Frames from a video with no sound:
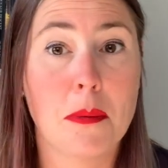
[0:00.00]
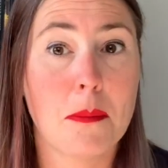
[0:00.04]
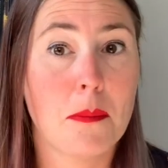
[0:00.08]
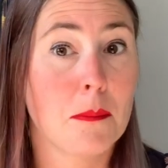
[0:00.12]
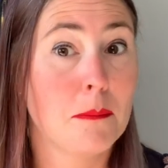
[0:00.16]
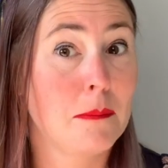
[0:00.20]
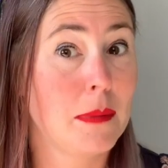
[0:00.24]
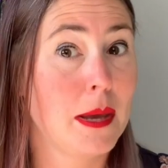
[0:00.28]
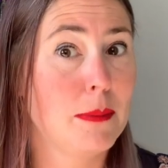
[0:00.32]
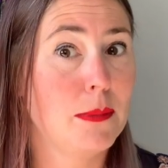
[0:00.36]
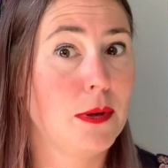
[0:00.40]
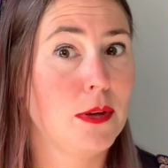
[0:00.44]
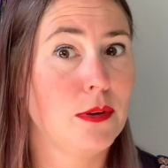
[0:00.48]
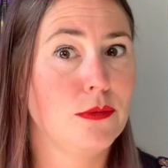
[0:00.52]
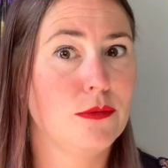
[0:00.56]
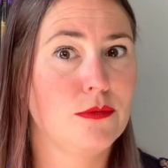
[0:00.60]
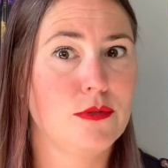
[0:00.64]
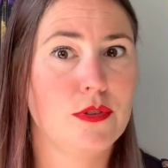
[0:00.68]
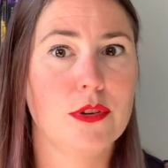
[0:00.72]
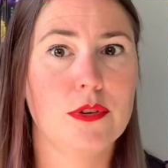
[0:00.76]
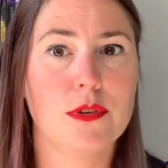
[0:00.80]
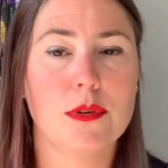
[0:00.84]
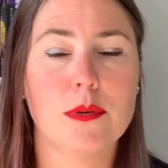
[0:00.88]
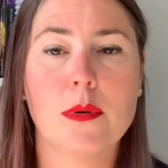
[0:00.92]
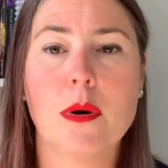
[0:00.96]
Maybe you
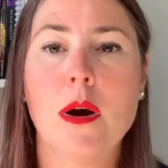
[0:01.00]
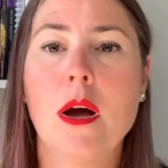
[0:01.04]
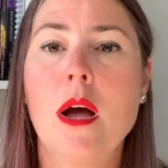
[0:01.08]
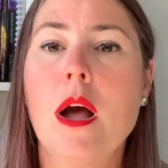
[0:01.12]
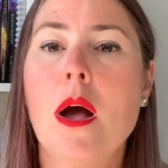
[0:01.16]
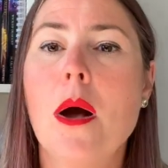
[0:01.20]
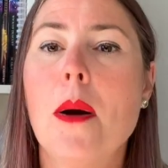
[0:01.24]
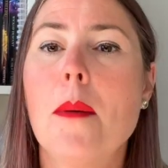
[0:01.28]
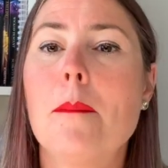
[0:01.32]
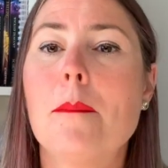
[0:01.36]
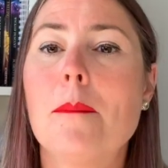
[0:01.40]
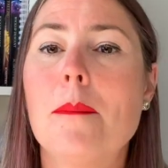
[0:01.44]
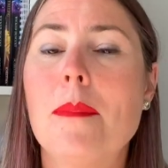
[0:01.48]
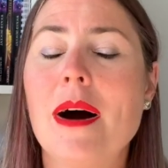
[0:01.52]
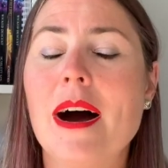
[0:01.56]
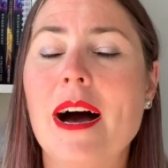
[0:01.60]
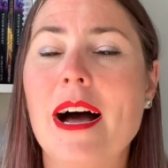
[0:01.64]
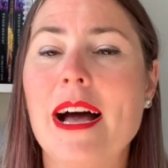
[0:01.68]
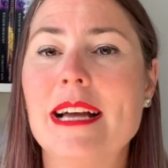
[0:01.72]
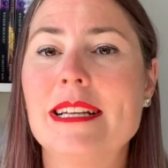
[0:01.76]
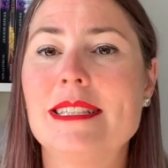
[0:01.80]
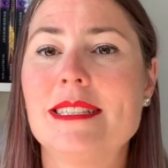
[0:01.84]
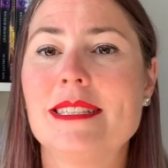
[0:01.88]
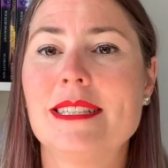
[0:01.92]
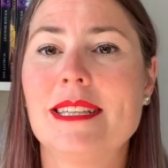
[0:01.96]
do,
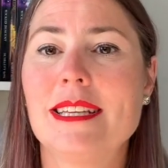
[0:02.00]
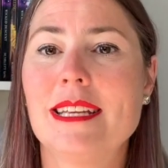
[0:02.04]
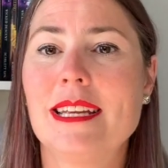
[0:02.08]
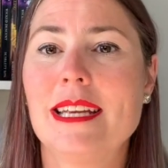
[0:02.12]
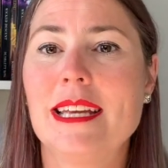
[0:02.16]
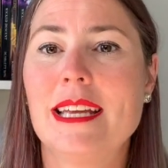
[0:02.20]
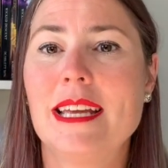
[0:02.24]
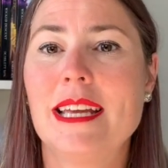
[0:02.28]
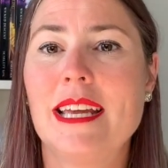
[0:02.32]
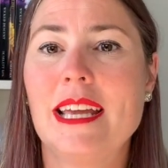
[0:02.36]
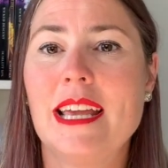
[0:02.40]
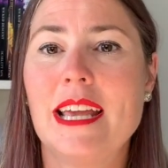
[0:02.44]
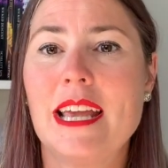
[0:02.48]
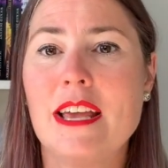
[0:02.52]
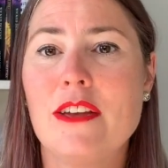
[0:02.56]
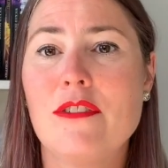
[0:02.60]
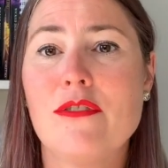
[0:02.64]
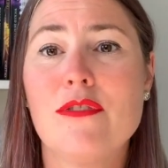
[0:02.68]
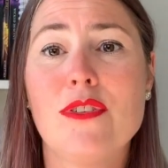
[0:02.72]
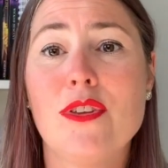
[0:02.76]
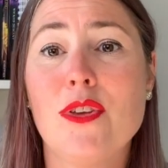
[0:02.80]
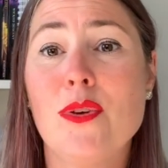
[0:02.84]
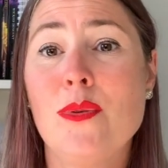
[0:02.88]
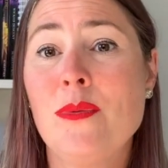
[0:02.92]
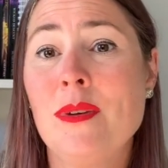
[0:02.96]
but
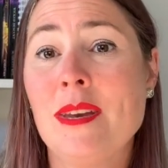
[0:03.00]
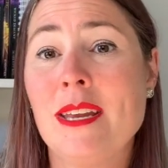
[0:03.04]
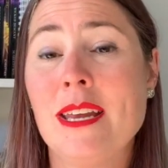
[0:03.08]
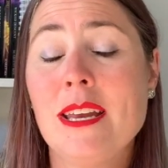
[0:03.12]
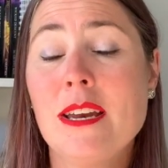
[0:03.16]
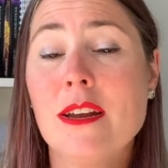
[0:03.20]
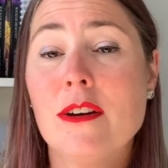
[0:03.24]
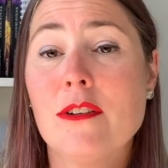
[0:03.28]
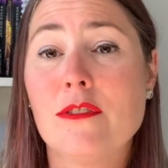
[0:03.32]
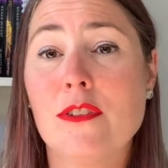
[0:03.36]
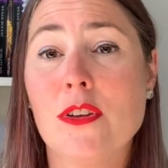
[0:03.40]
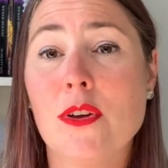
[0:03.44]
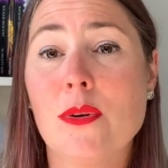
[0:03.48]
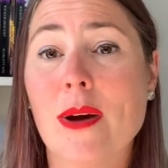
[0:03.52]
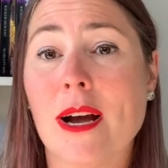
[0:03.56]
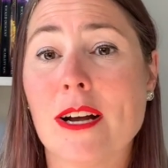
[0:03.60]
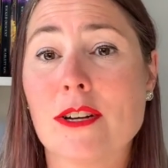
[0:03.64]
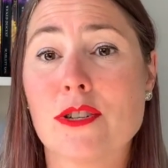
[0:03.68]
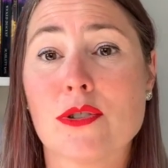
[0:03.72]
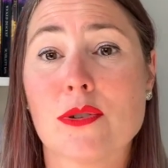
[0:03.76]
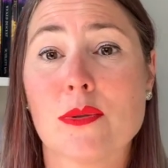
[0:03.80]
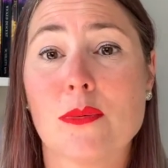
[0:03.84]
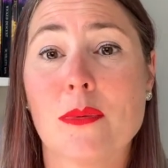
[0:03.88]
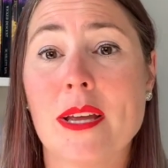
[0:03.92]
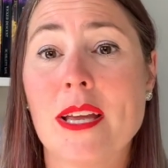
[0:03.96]
if you need a few
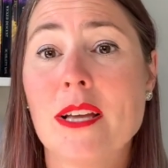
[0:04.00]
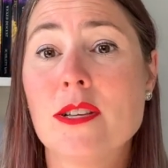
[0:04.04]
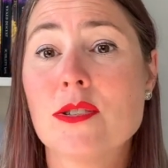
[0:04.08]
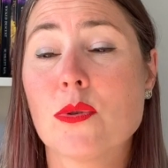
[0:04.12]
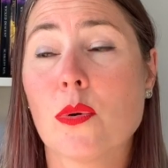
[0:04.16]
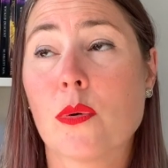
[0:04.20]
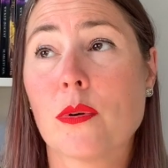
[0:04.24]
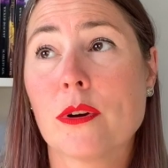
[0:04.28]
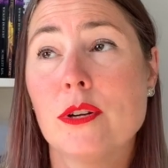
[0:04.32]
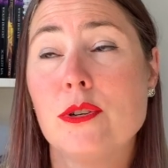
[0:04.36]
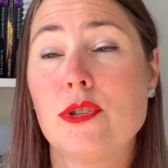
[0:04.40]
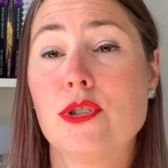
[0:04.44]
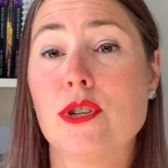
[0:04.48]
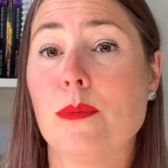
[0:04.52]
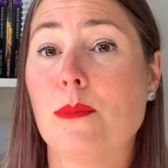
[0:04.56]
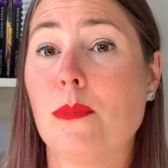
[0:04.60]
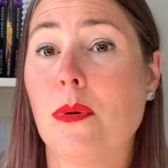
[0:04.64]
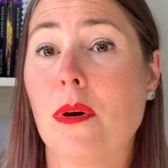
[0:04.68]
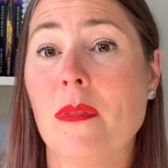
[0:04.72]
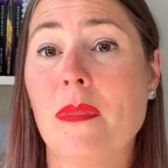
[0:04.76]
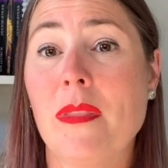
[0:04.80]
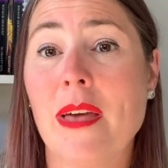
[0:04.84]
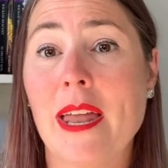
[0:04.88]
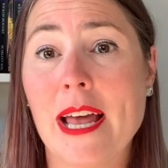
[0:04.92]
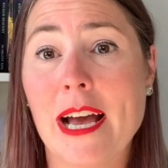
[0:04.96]
extra weeks, or you should
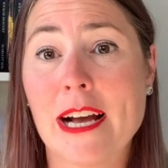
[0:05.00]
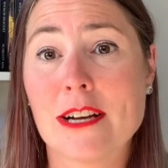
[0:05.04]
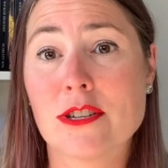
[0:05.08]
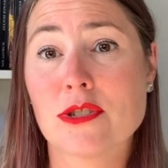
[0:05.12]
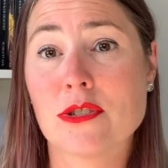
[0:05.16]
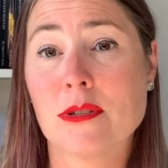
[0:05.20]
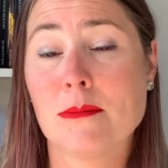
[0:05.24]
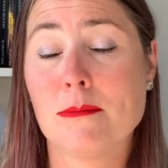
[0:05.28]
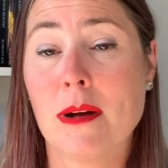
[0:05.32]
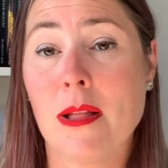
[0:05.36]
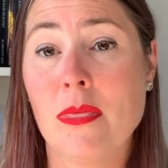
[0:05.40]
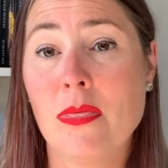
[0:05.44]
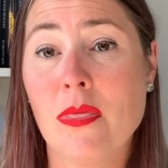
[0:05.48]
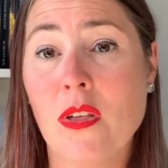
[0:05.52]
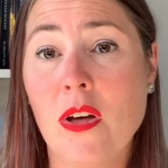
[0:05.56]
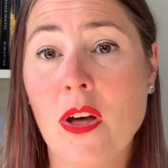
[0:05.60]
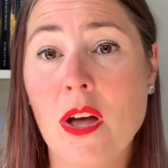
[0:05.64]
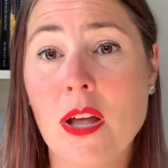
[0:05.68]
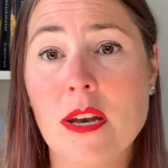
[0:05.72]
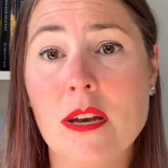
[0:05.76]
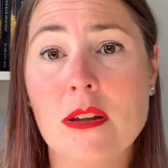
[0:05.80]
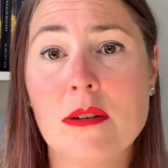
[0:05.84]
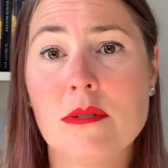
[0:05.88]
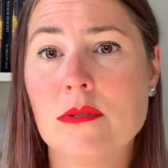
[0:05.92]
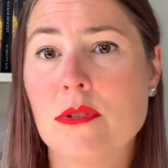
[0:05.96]
put that extra month
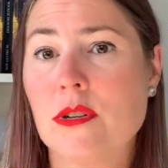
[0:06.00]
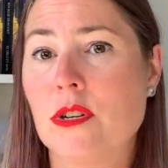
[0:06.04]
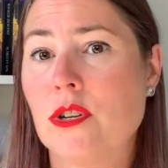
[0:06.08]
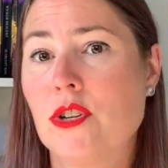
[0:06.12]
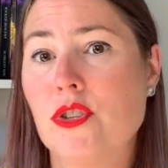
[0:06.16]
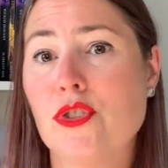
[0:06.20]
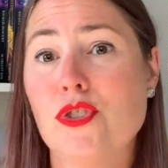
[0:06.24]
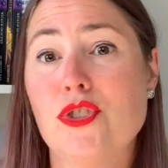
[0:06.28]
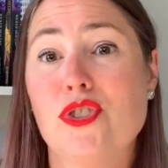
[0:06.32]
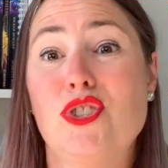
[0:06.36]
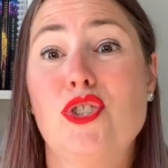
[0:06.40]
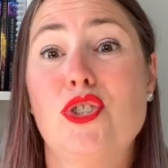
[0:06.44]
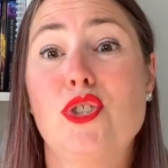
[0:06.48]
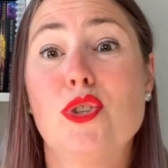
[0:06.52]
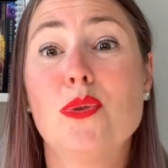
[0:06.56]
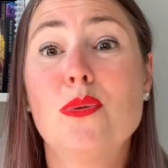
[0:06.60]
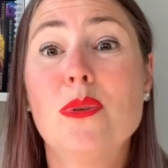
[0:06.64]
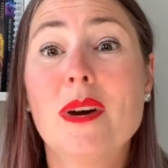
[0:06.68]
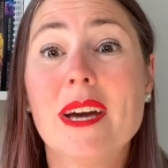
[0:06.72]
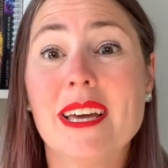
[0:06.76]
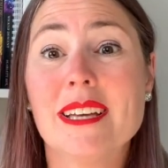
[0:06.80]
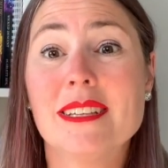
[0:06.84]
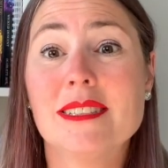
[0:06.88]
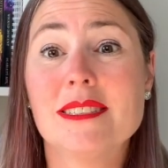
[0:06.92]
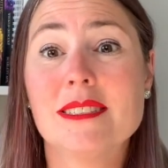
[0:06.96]
on, do
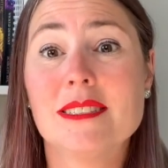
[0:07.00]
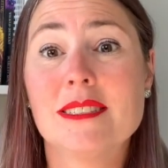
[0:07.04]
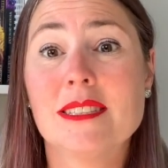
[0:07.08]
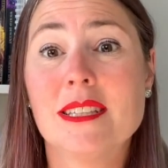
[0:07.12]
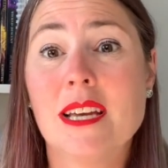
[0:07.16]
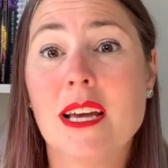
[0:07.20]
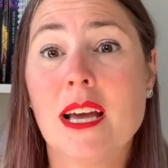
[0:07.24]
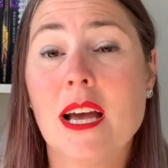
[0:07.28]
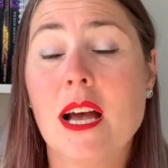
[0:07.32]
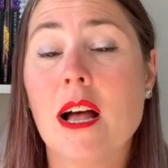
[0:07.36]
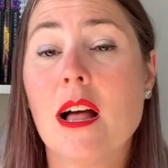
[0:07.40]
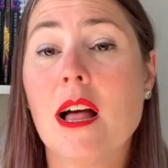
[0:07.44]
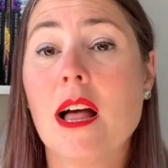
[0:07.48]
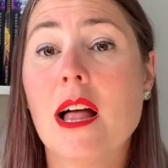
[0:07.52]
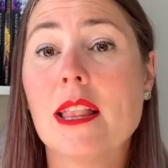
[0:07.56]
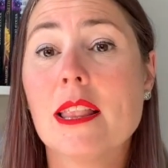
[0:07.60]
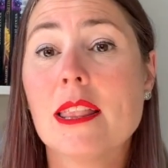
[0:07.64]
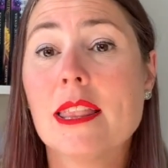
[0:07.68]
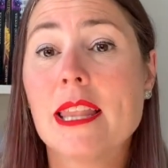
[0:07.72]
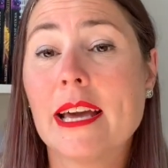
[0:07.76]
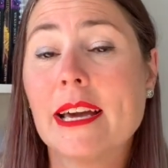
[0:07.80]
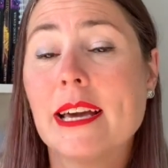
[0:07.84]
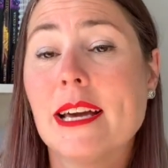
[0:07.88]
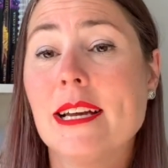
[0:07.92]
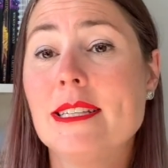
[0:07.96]
it.
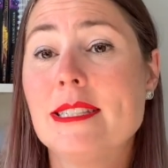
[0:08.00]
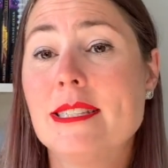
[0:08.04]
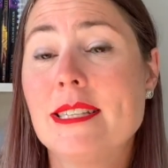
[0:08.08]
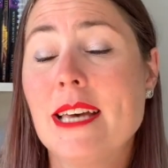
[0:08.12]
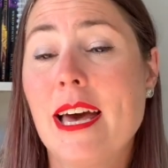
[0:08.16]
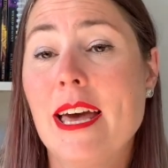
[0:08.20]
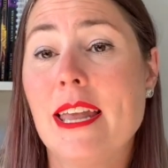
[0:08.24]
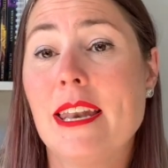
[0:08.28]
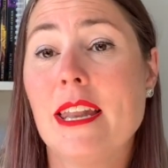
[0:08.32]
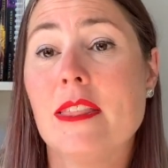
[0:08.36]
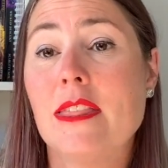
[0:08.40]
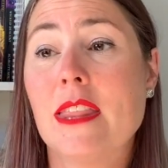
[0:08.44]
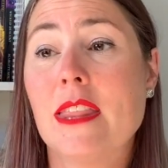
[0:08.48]
Like I said,